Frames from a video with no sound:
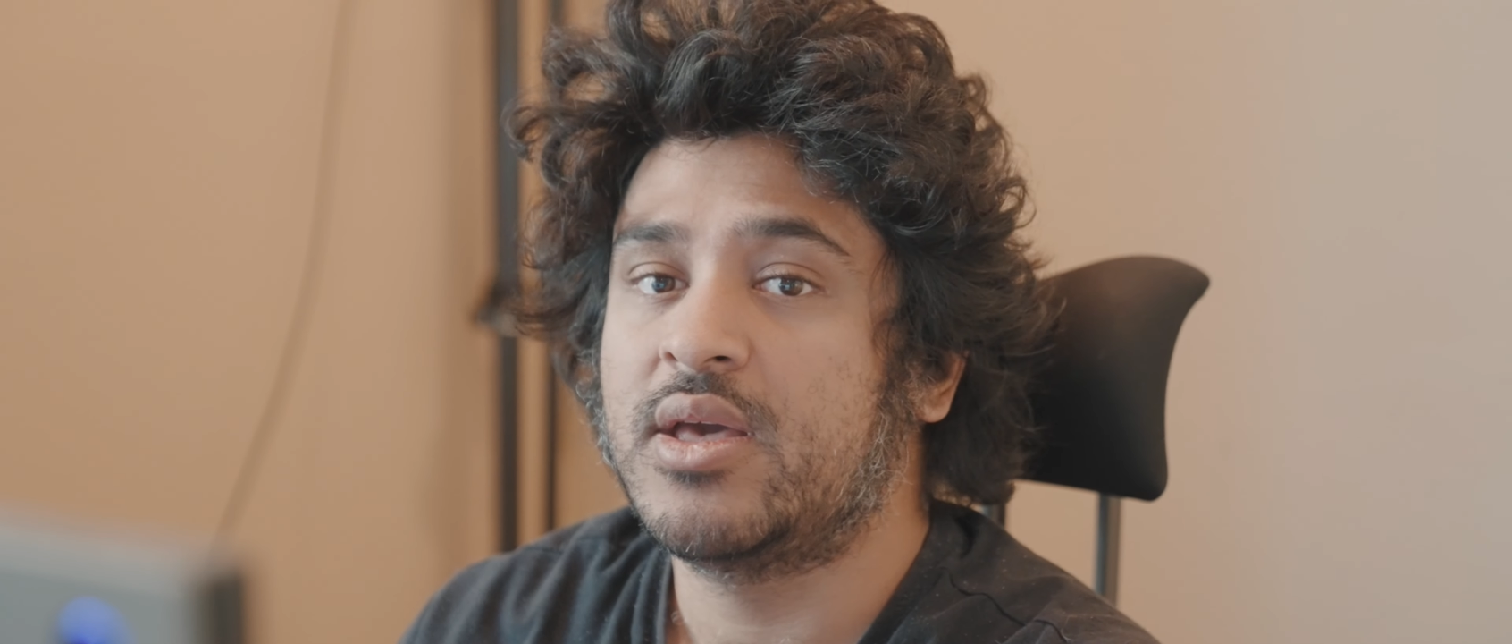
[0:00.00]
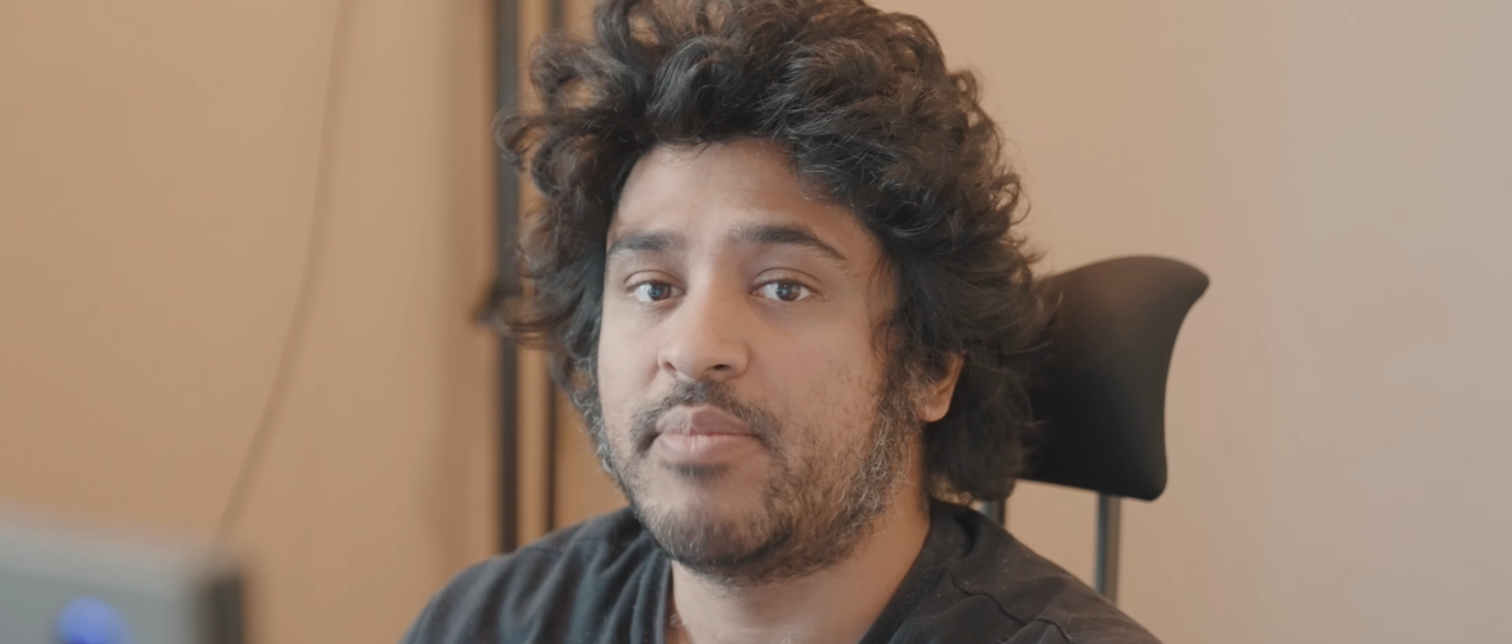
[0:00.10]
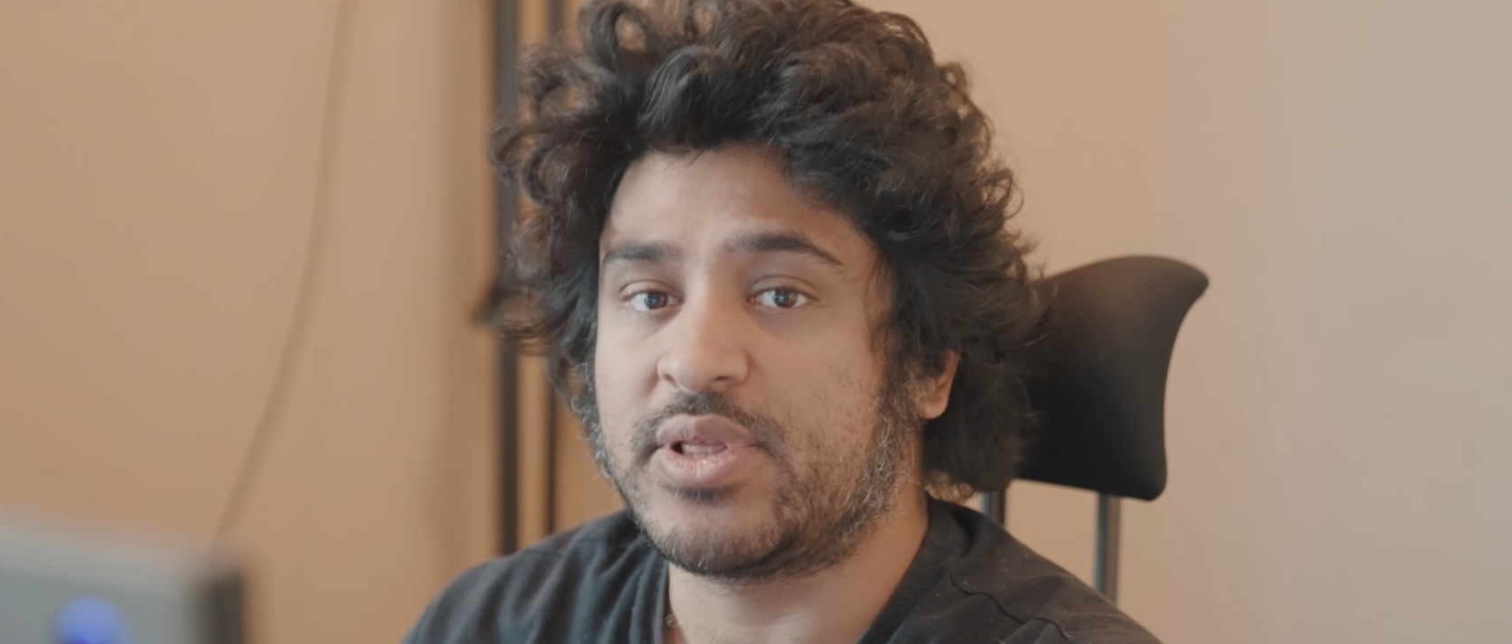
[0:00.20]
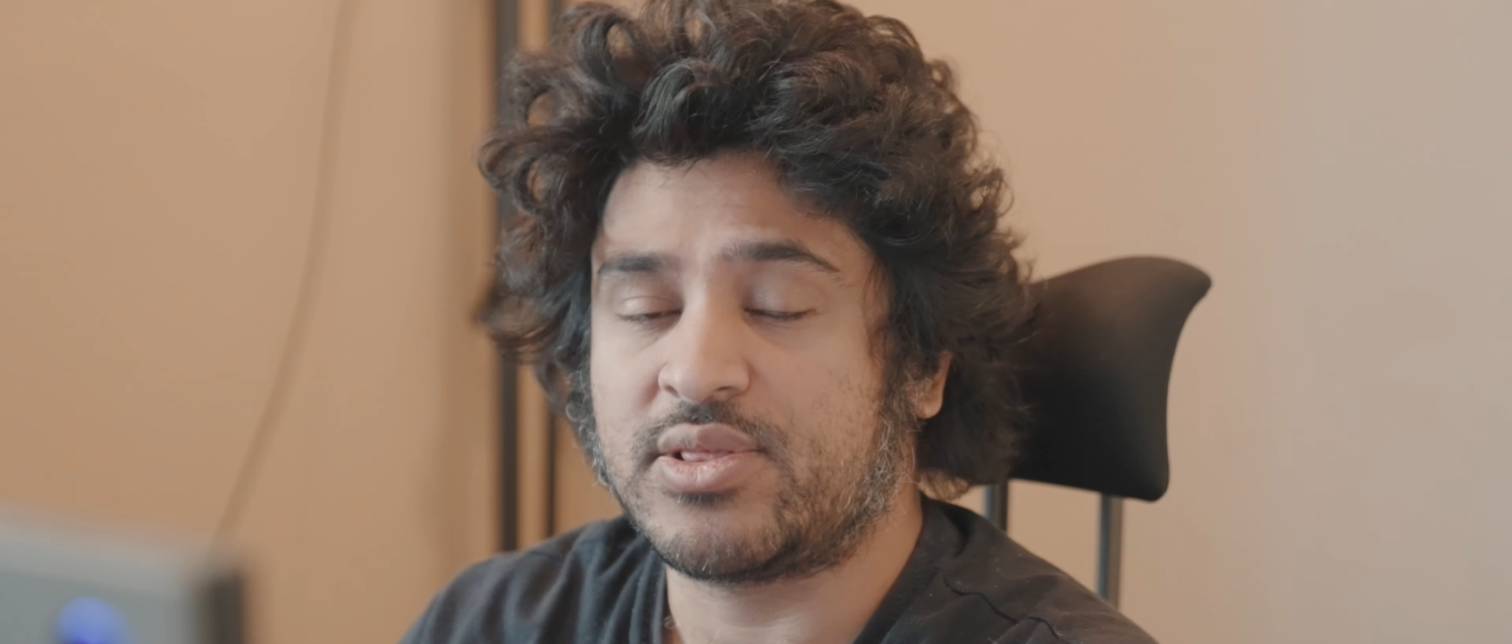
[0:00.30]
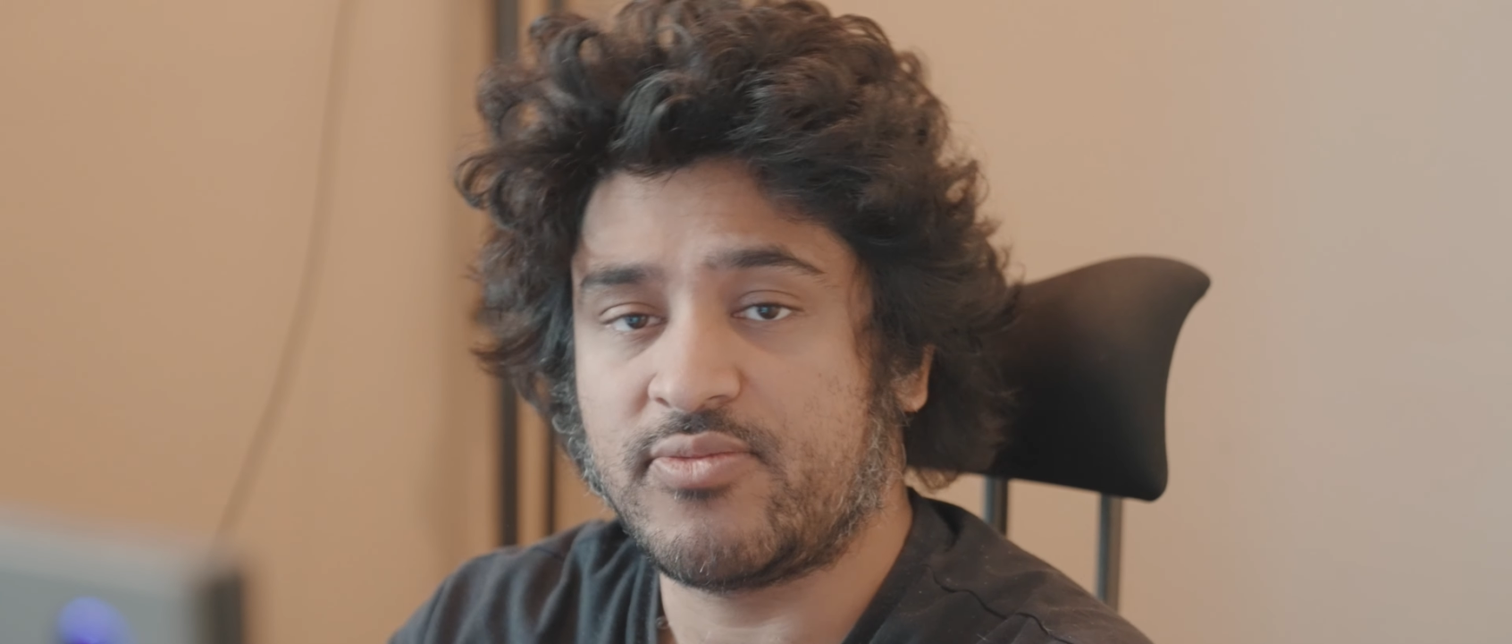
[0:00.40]

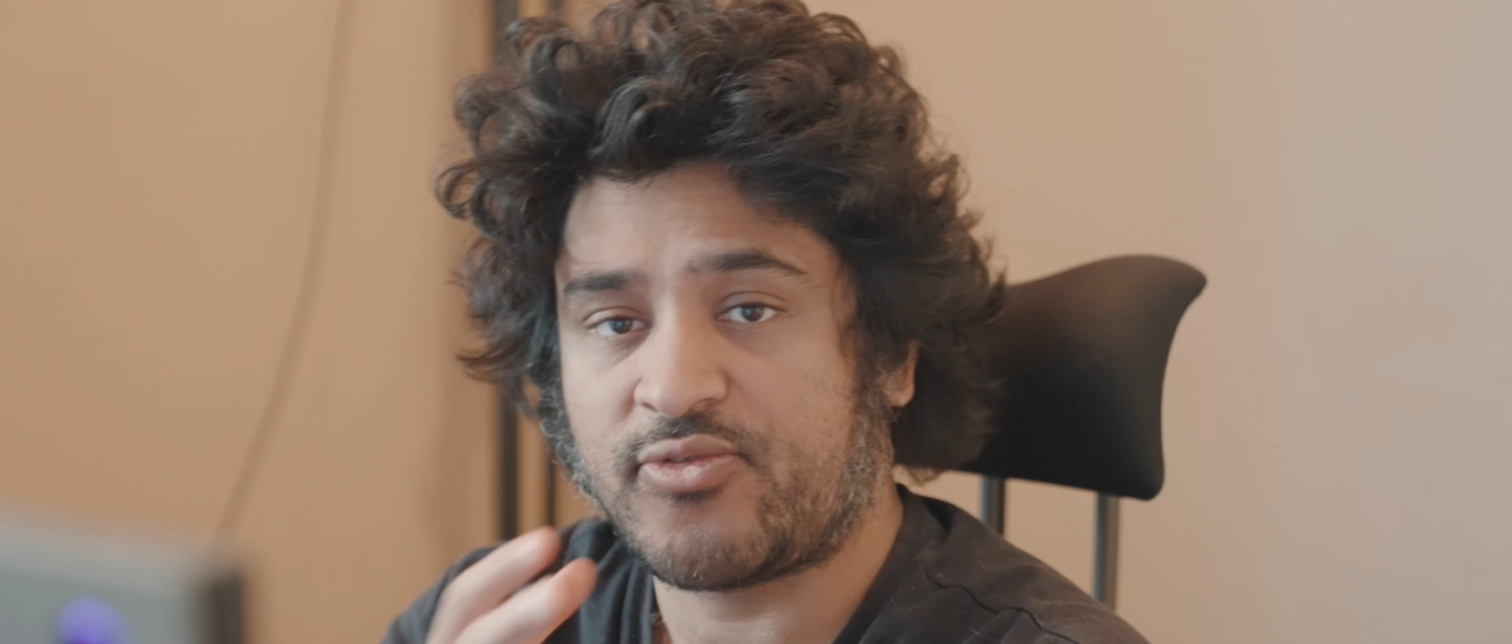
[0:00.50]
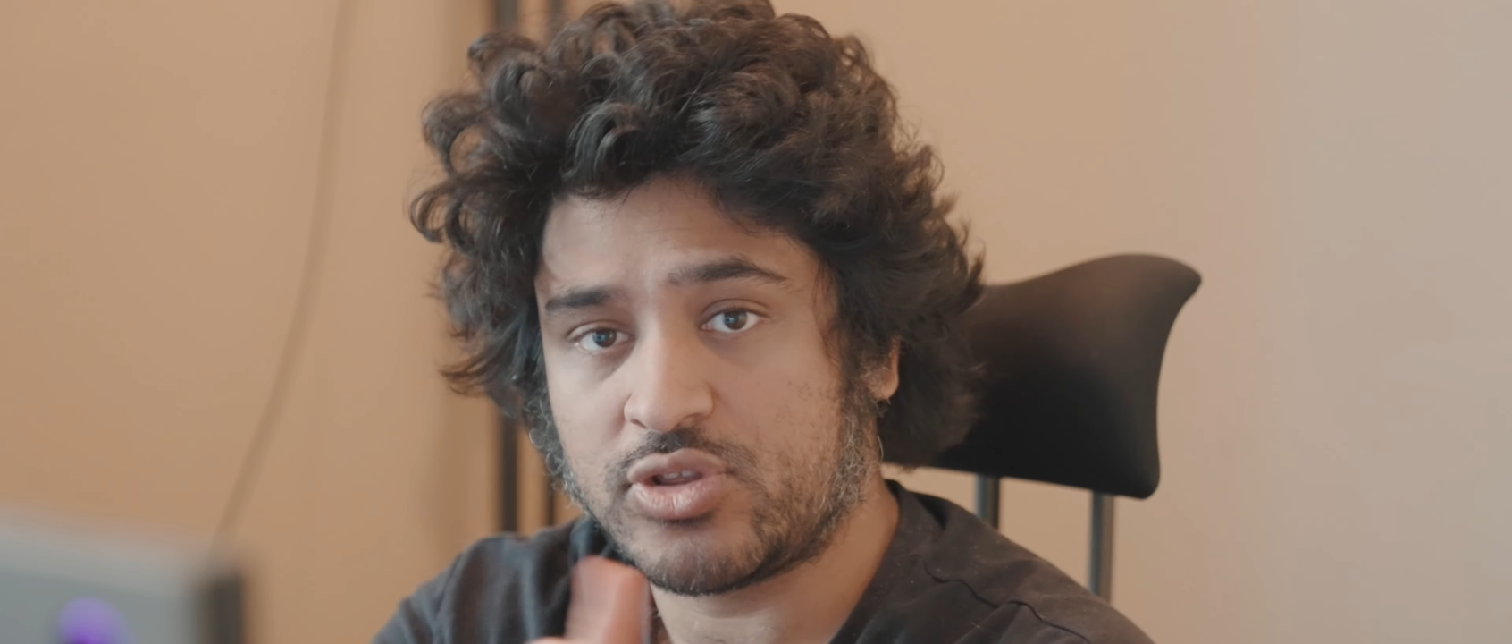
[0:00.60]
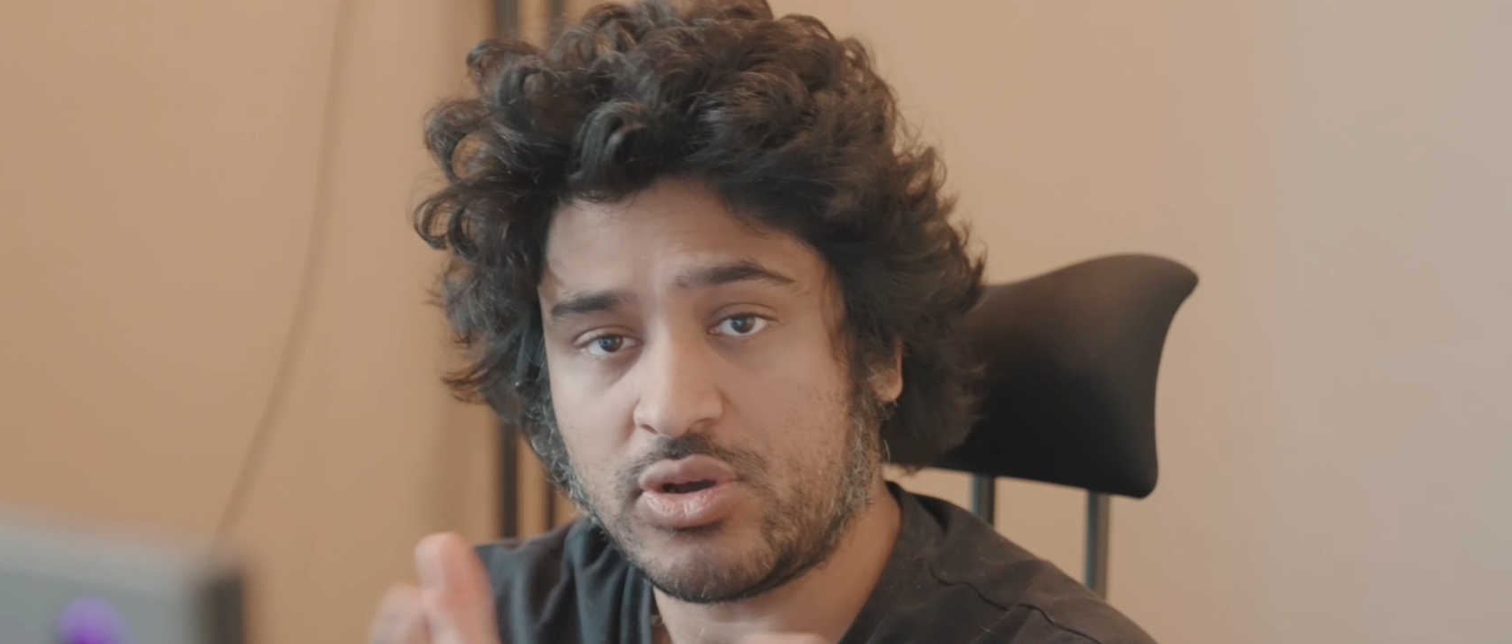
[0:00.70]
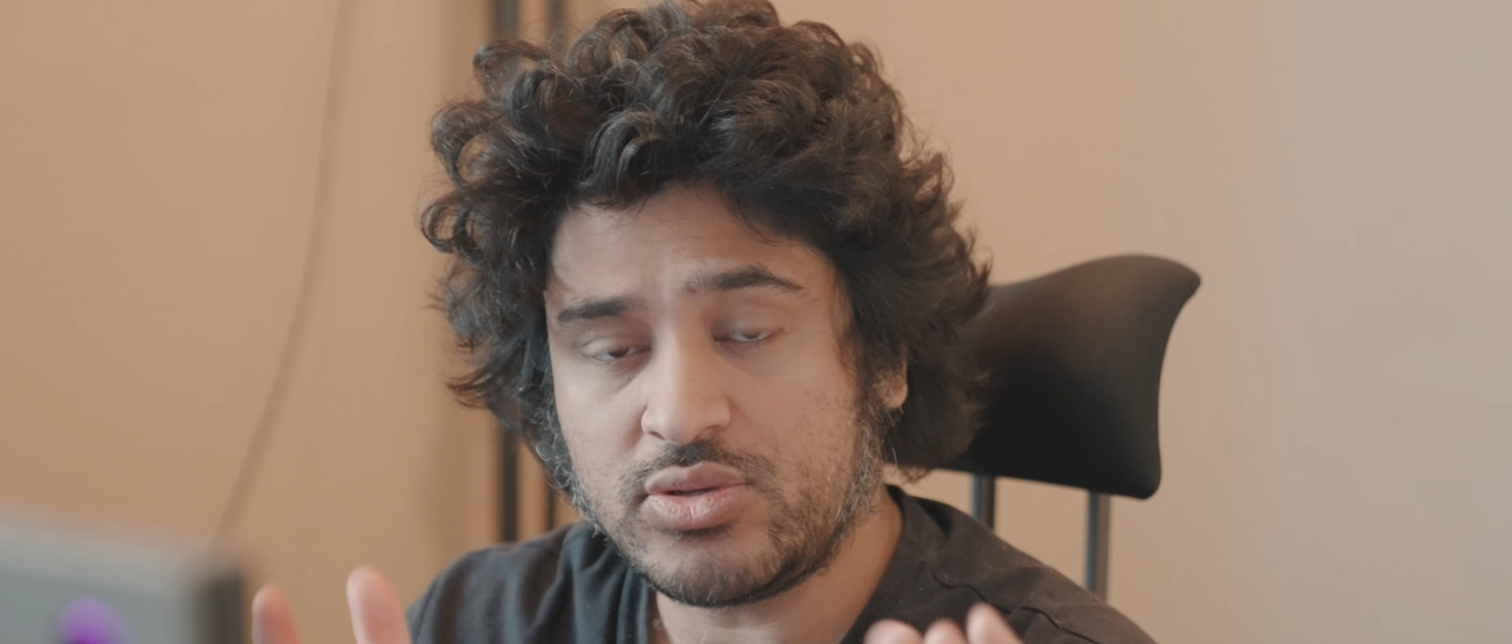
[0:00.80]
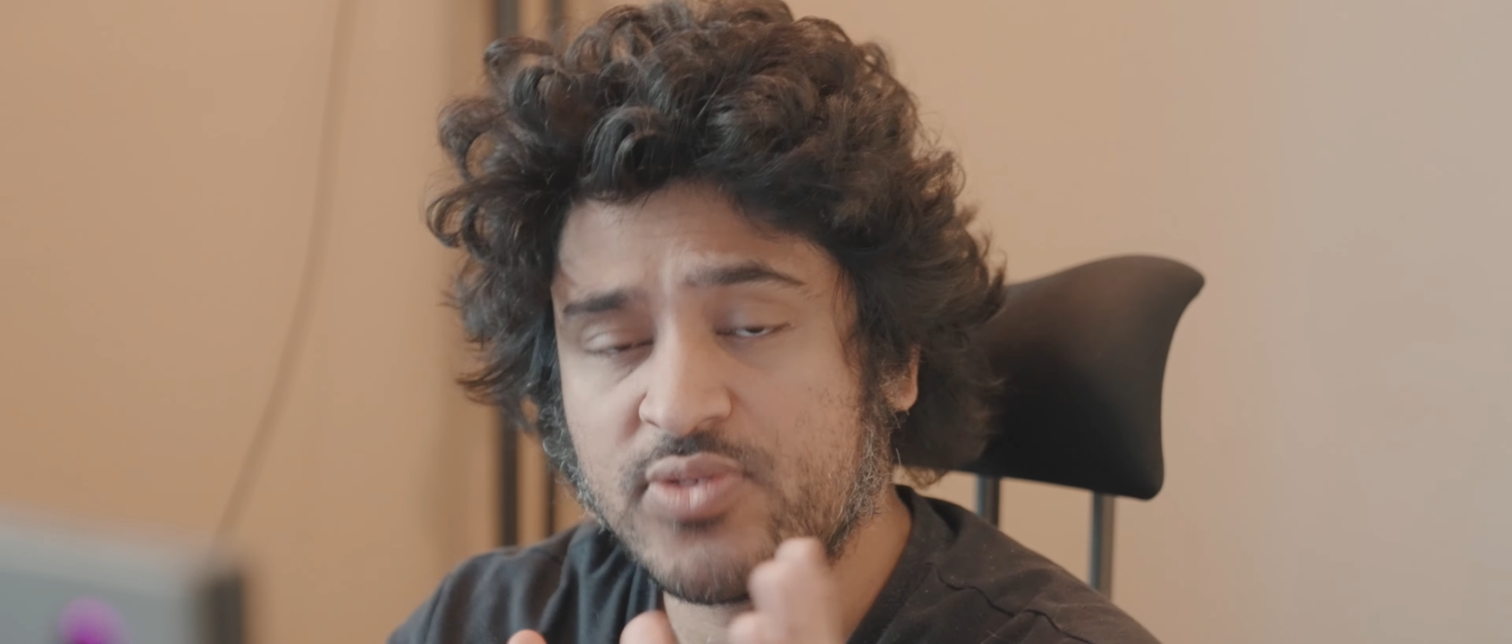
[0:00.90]
But for those